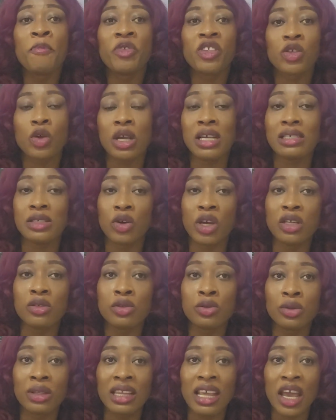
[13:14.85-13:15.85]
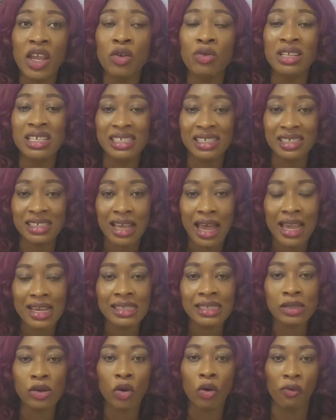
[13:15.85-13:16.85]
So it's going to tell you the
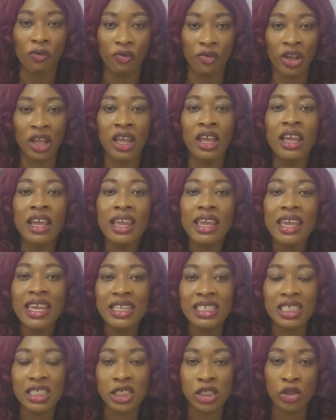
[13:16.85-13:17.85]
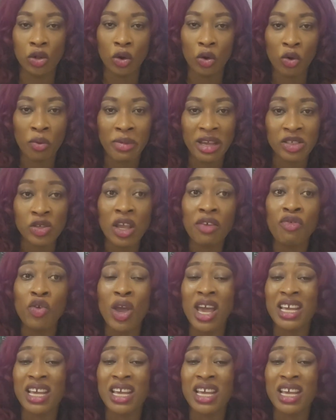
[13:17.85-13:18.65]
size of each document. So if